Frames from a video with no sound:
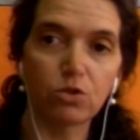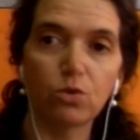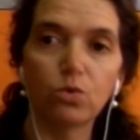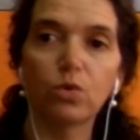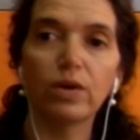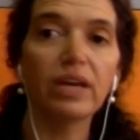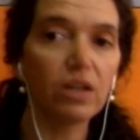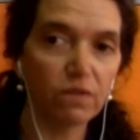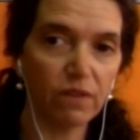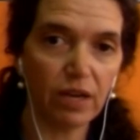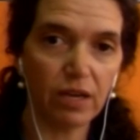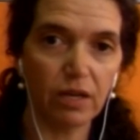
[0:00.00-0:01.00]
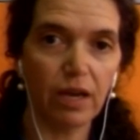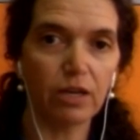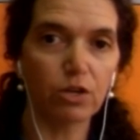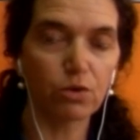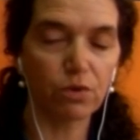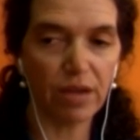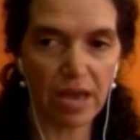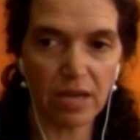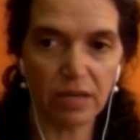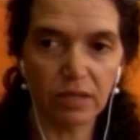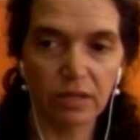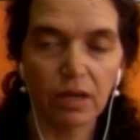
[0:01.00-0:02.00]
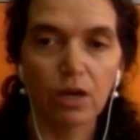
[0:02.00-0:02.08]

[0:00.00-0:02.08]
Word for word: to innovate and create.